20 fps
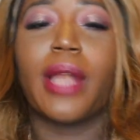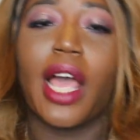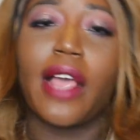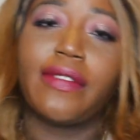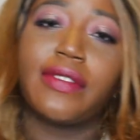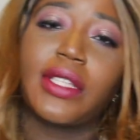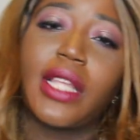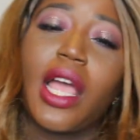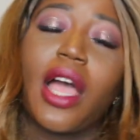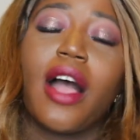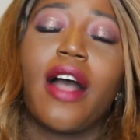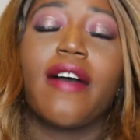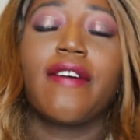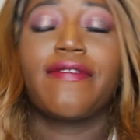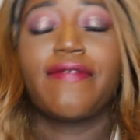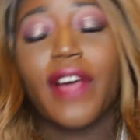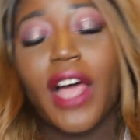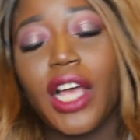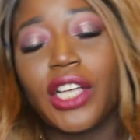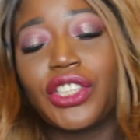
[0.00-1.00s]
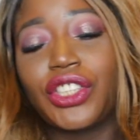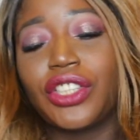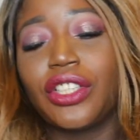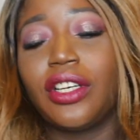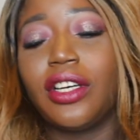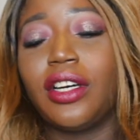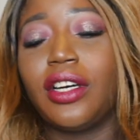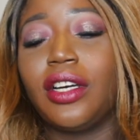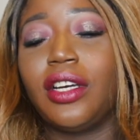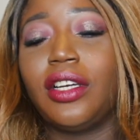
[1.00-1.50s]
lifestyle,
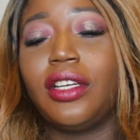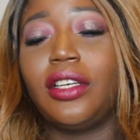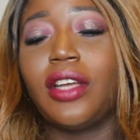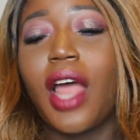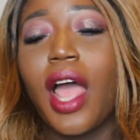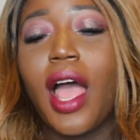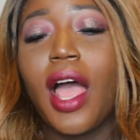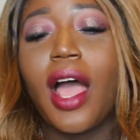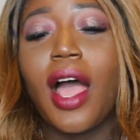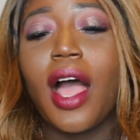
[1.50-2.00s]
fashion,